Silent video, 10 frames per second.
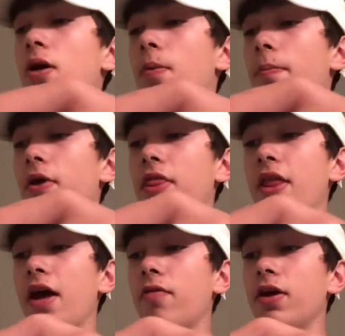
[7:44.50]
But
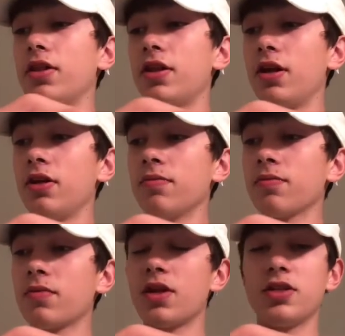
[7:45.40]
that right there
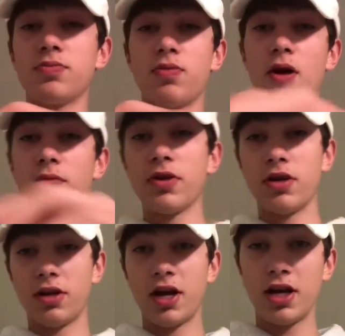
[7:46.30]
is probably
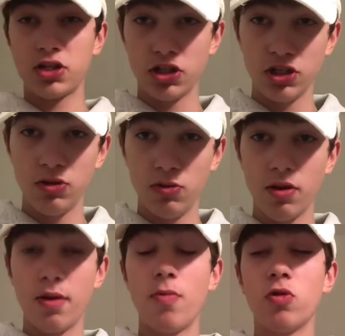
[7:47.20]
gonna catch you
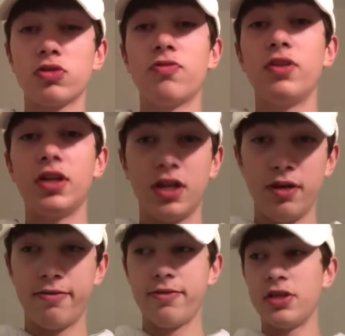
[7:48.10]
the most finicky
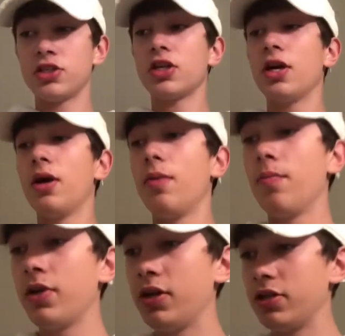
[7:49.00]
of fish
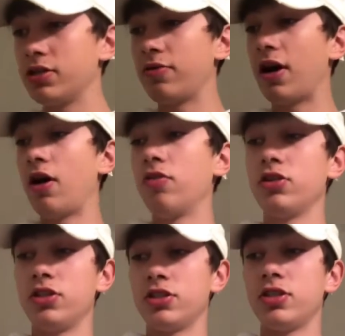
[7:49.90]
because of how
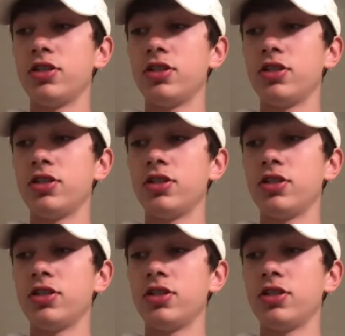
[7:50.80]
just